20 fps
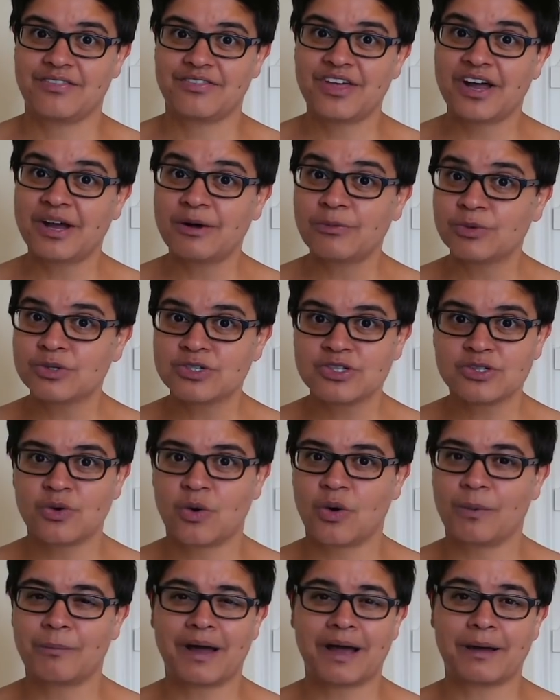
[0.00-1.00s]
That was
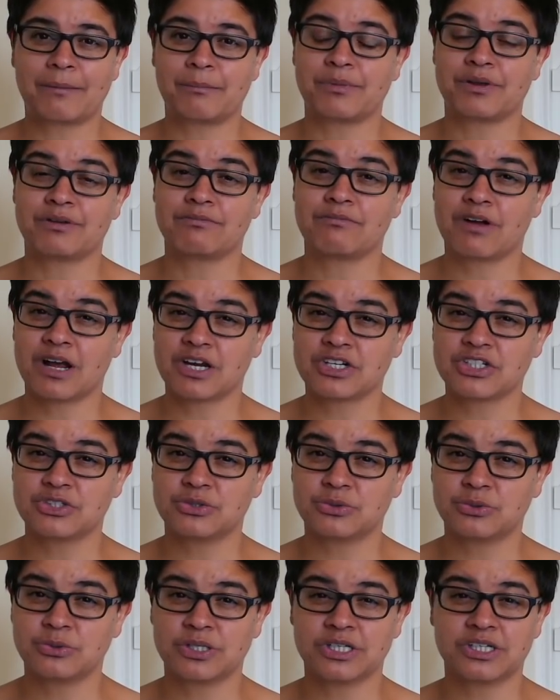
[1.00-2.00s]
not a man being
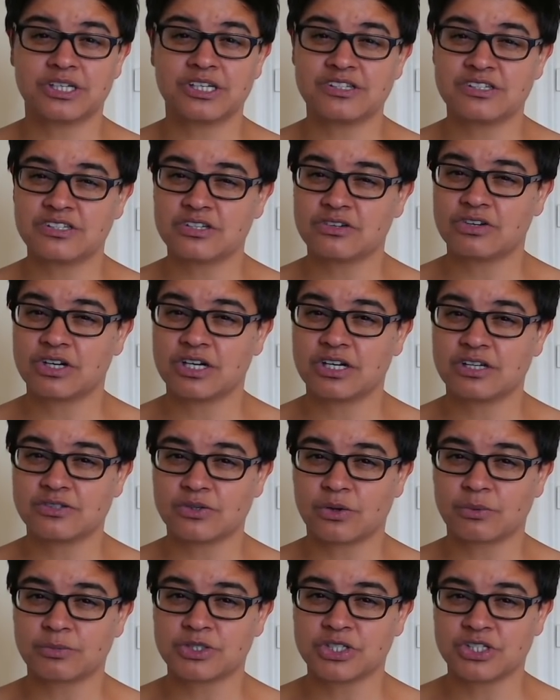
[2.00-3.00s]
rational and considering his
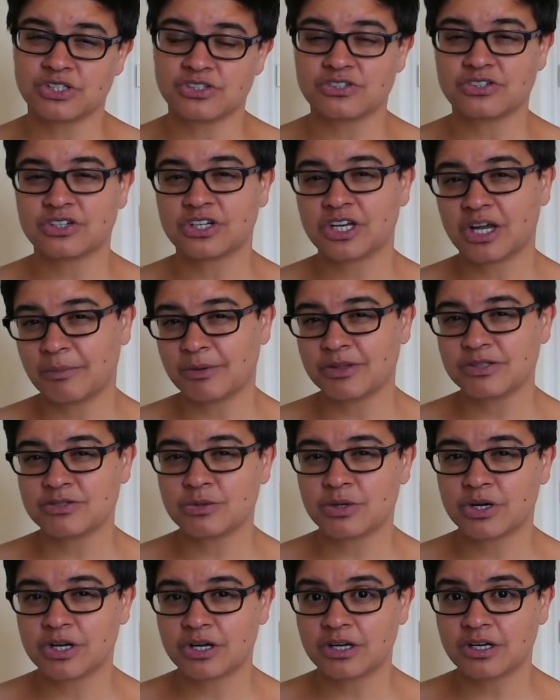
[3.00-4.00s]
options and coming
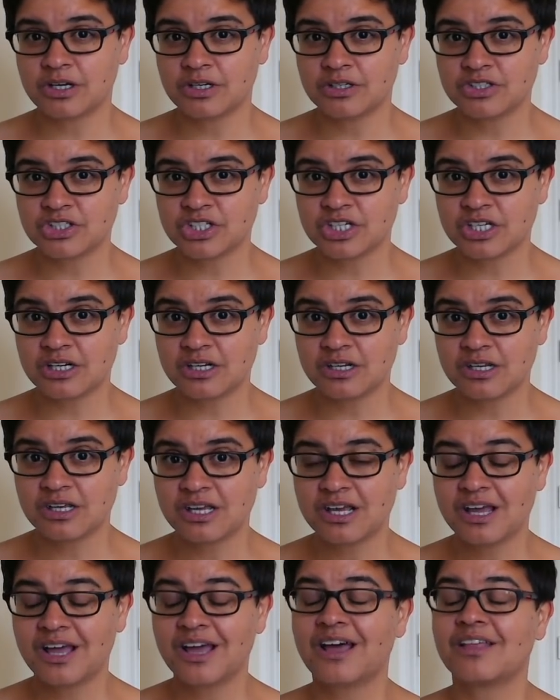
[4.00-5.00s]
to a
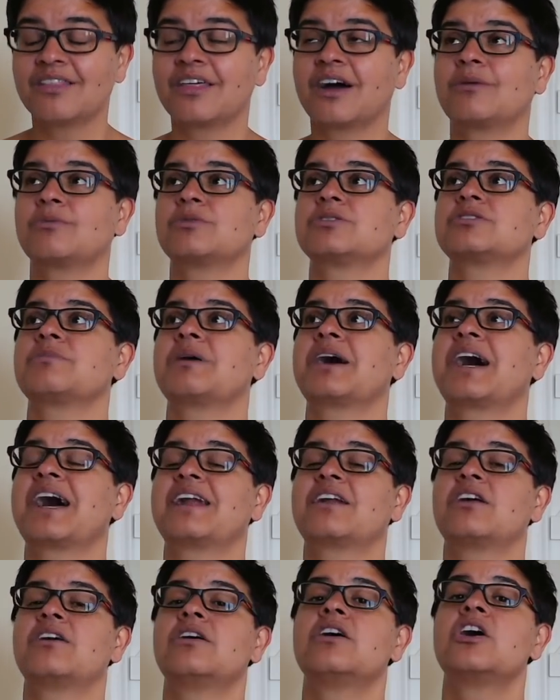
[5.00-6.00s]
conclusion. That was a
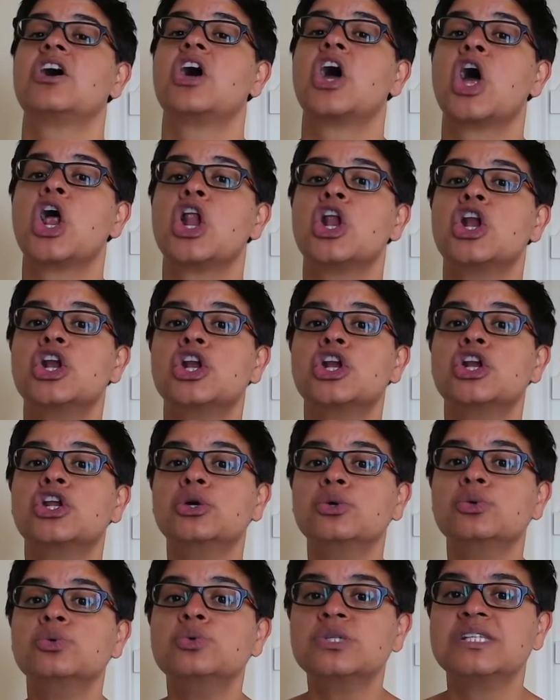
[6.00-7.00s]
man
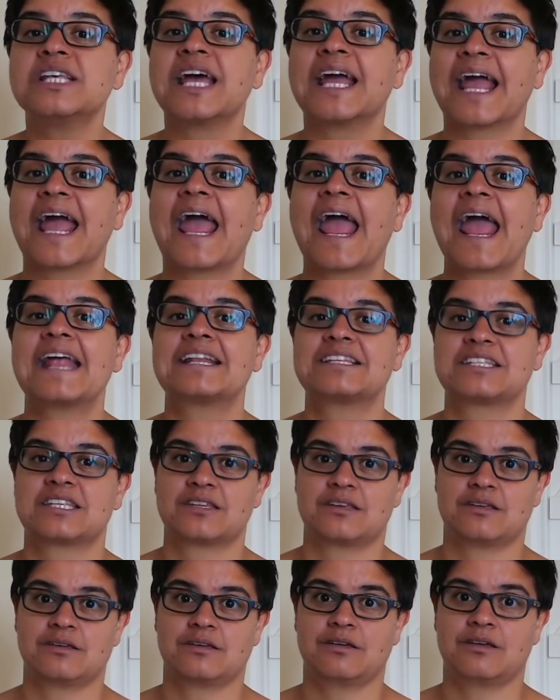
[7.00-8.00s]
losing
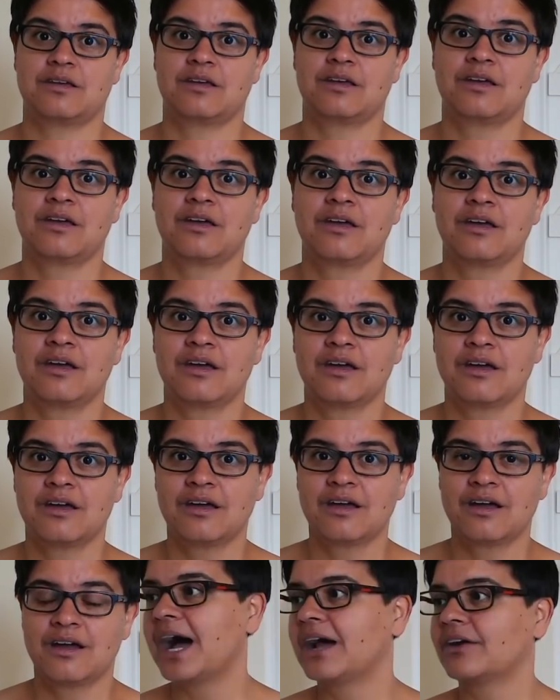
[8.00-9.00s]
it.
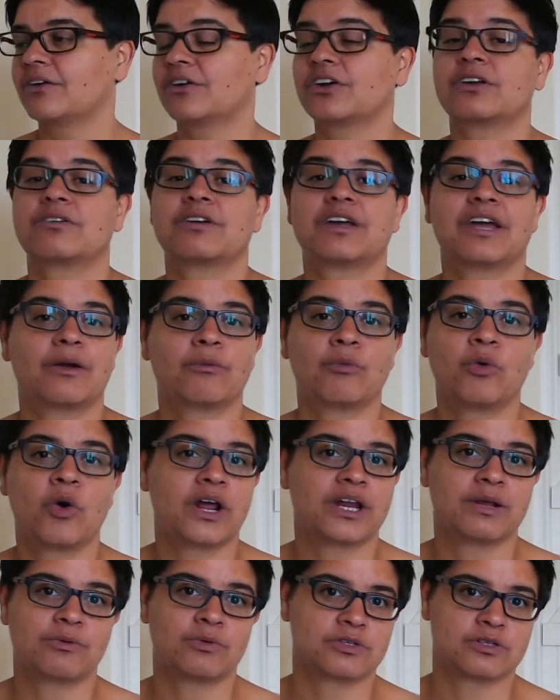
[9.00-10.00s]
And I don't care what
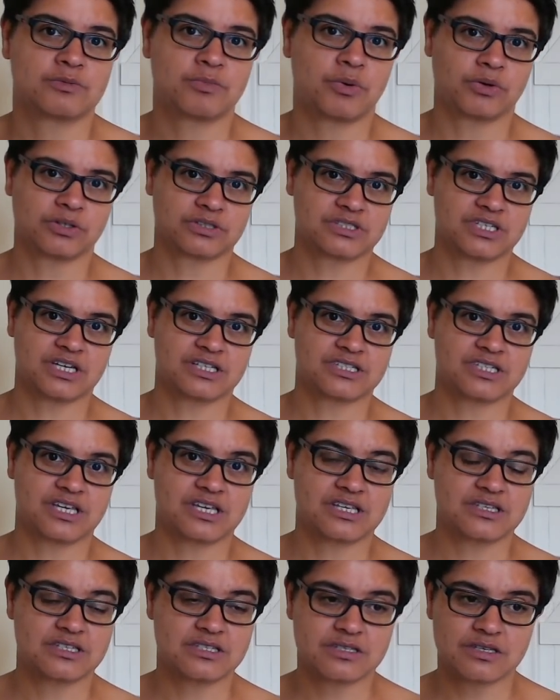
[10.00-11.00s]
anyone's politics
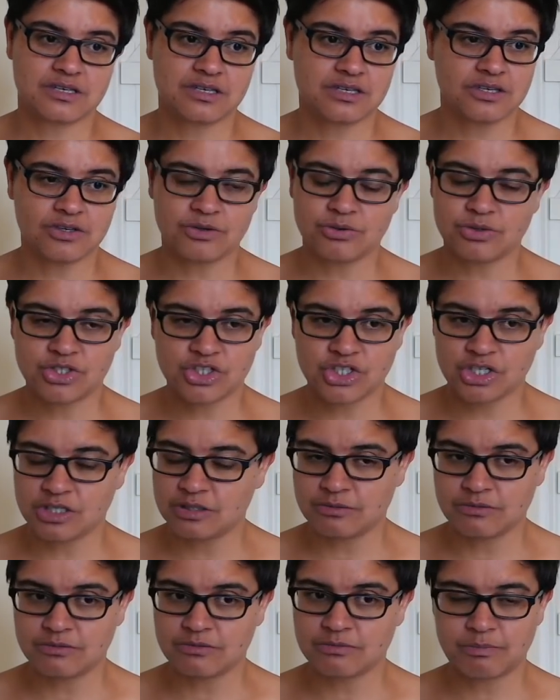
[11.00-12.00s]
is. You
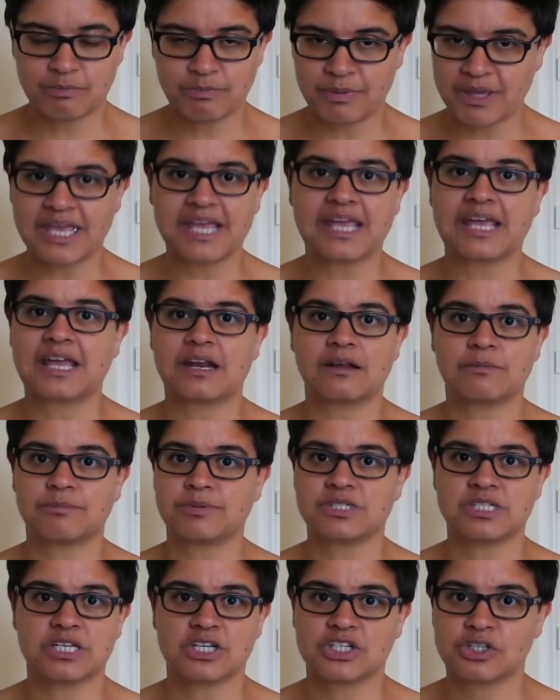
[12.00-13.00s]
shouldn't be in a
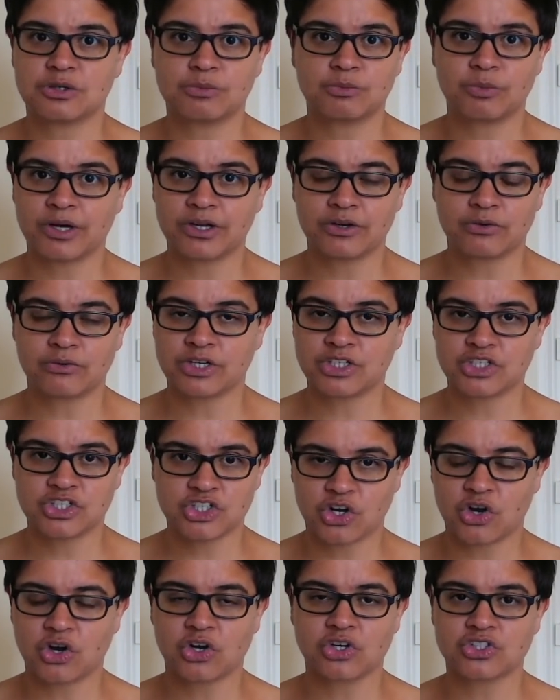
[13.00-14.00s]
position where you're in
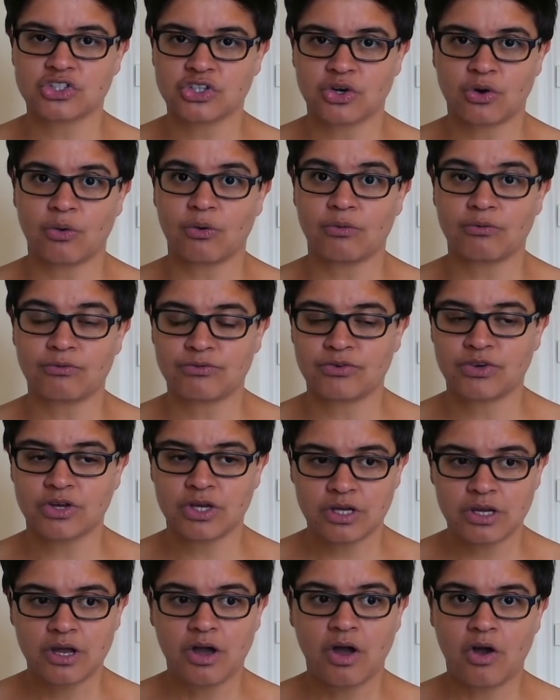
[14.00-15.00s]
charge of
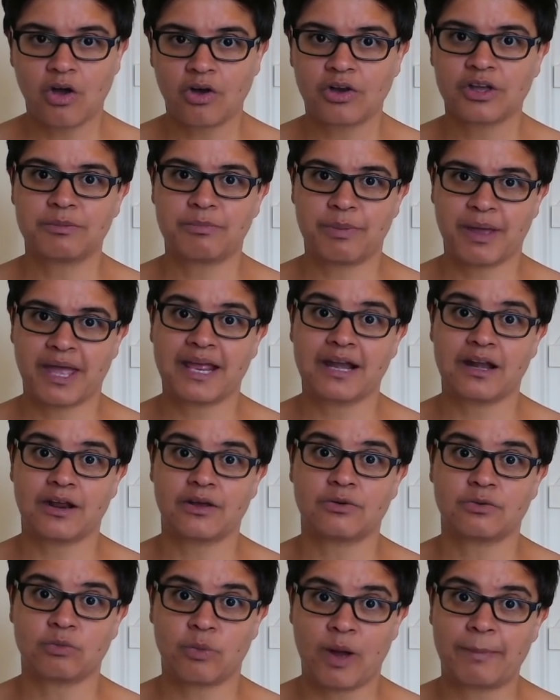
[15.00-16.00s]
high
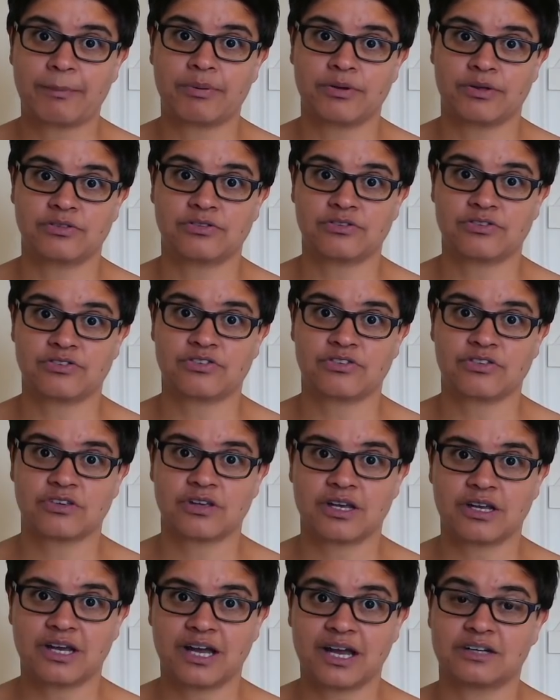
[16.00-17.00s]
payload weapons
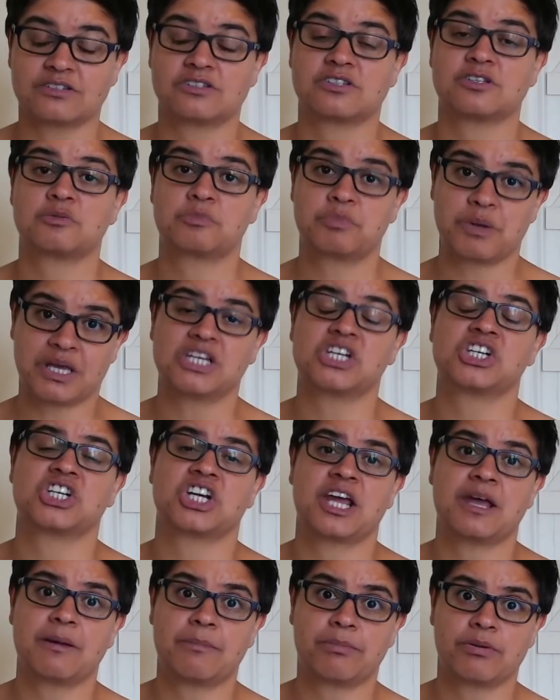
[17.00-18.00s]
and a
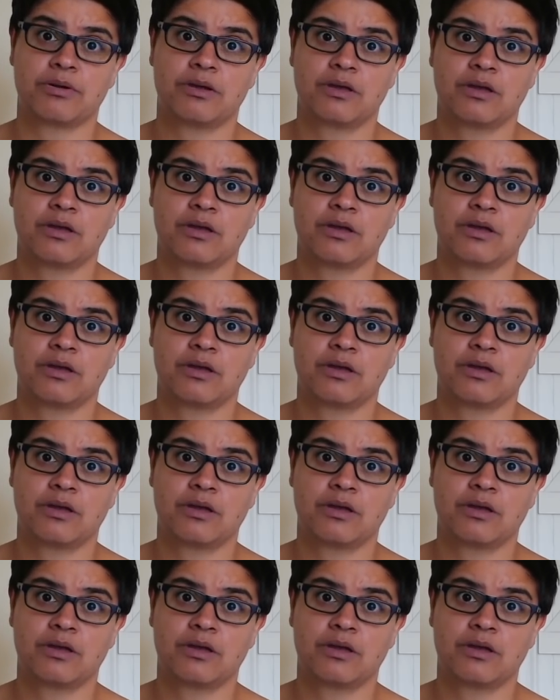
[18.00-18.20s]
spaceship